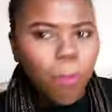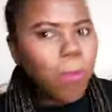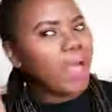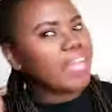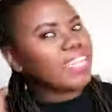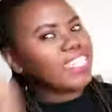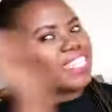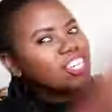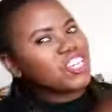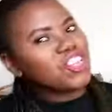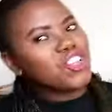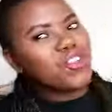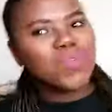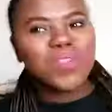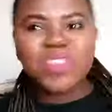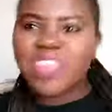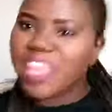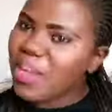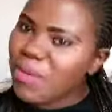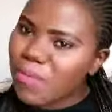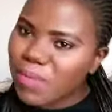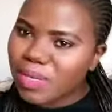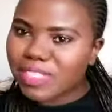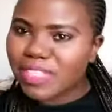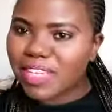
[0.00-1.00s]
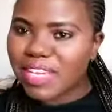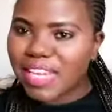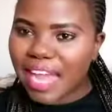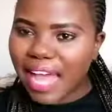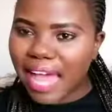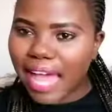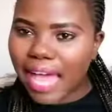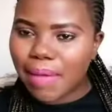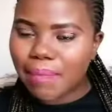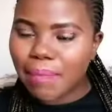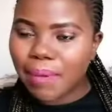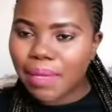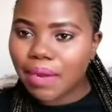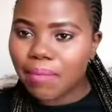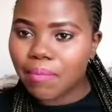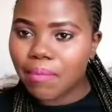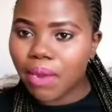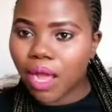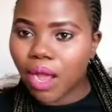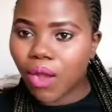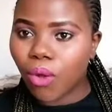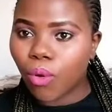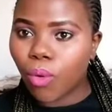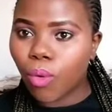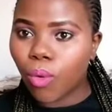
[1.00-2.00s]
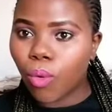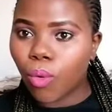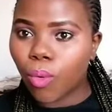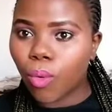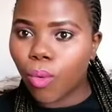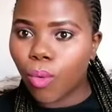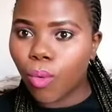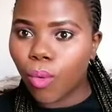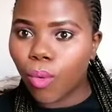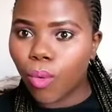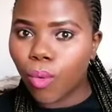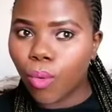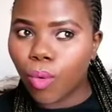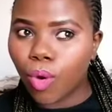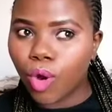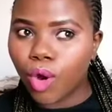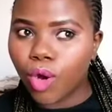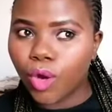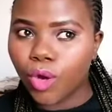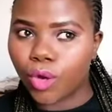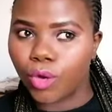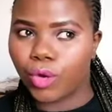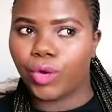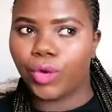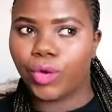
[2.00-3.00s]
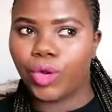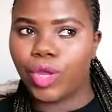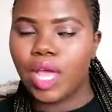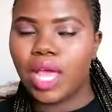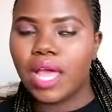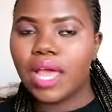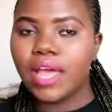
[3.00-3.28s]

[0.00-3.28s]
what did you think was gonna happen i'm like okay